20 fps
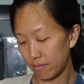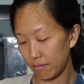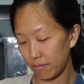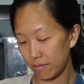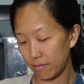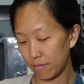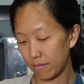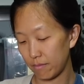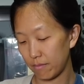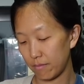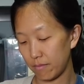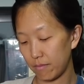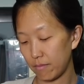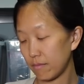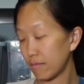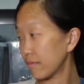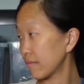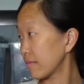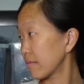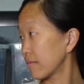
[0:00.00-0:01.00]

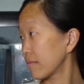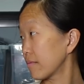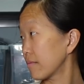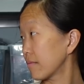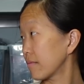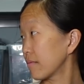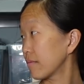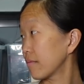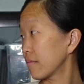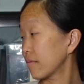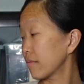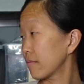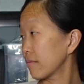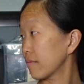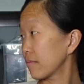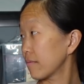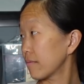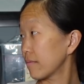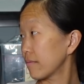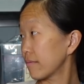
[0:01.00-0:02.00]

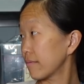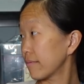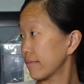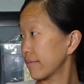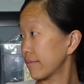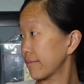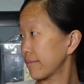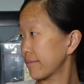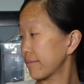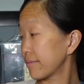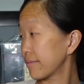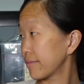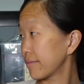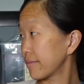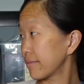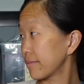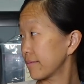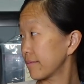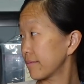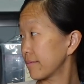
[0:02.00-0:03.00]

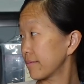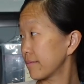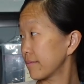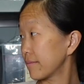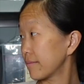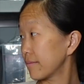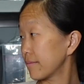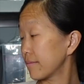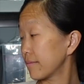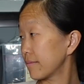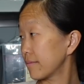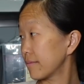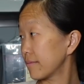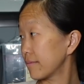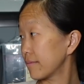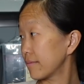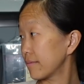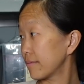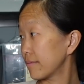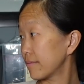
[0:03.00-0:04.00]

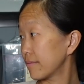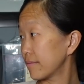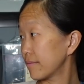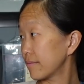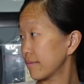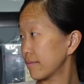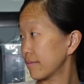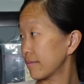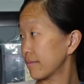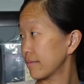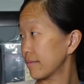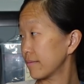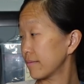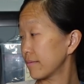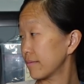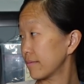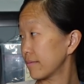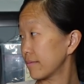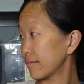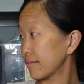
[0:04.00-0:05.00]

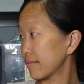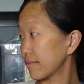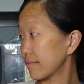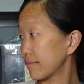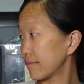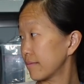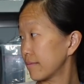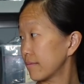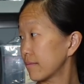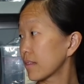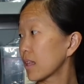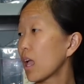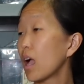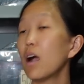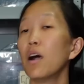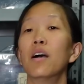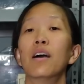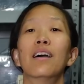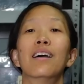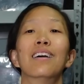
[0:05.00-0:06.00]

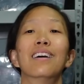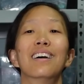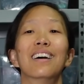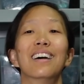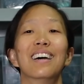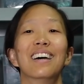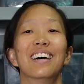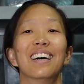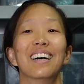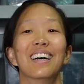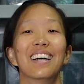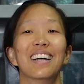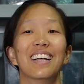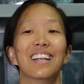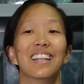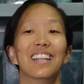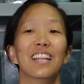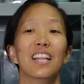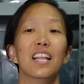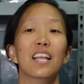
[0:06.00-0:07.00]

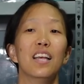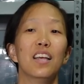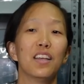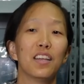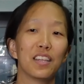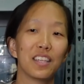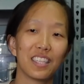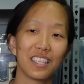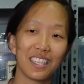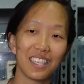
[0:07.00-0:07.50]
[no speech]